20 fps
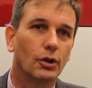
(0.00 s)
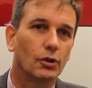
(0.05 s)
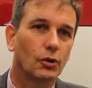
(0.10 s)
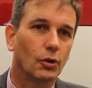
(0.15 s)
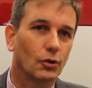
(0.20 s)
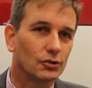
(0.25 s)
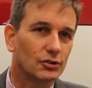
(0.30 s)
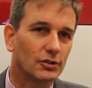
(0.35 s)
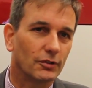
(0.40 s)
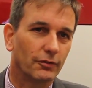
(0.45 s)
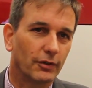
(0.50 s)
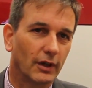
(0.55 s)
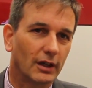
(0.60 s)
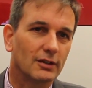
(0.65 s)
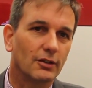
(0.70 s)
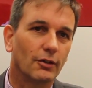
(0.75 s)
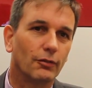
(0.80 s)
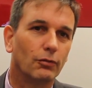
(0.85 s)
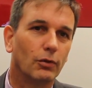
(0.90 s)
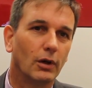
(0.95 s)
a
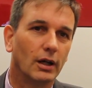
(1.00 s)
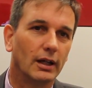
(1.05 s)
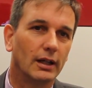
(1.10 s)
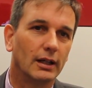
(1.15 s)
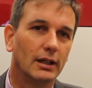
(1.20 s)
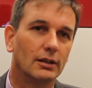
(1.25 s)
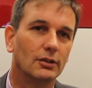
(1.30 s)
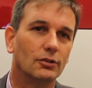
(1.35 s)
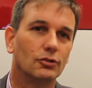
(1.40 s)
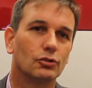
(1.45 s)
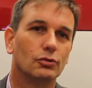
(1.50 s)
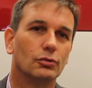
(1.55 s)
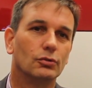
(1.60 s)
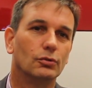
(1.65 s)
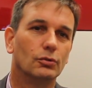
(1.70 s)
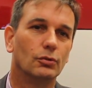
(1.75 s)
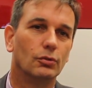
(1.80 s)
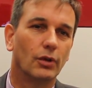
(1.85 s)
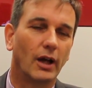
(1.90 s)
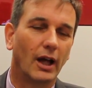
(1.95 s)
cost-effective way
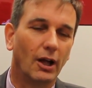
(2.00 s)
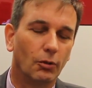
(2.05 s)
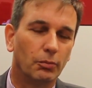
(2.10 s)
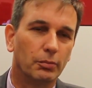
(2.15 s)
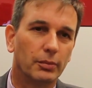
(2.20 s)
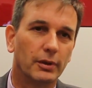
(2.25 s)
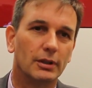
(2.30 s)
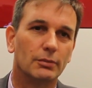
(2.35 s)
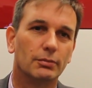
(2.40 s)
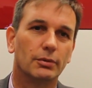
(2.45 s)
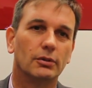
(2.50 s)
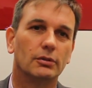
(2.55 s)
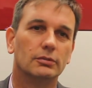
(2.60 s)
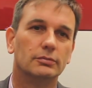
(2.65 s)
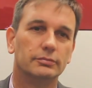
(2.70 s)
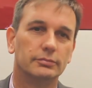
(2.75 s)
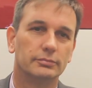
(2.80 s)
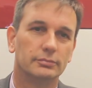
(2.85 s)
to help people.